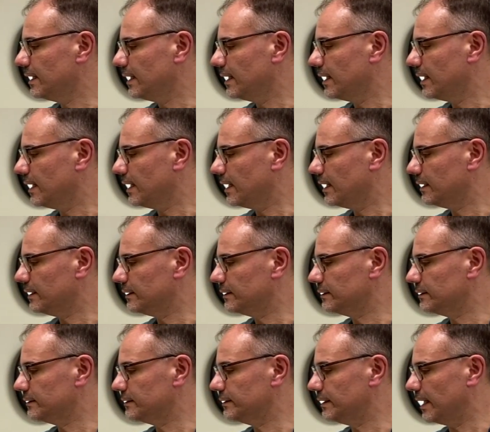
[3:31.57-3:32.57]

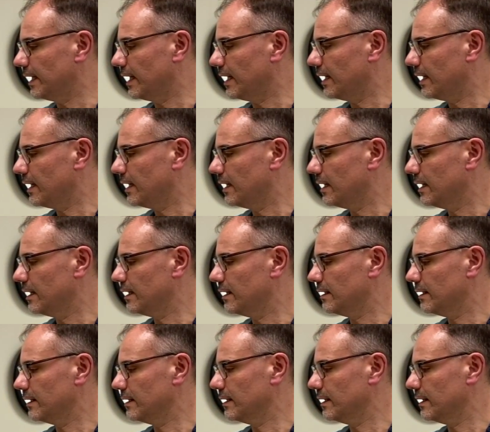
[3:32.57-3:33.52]
(no one is talking)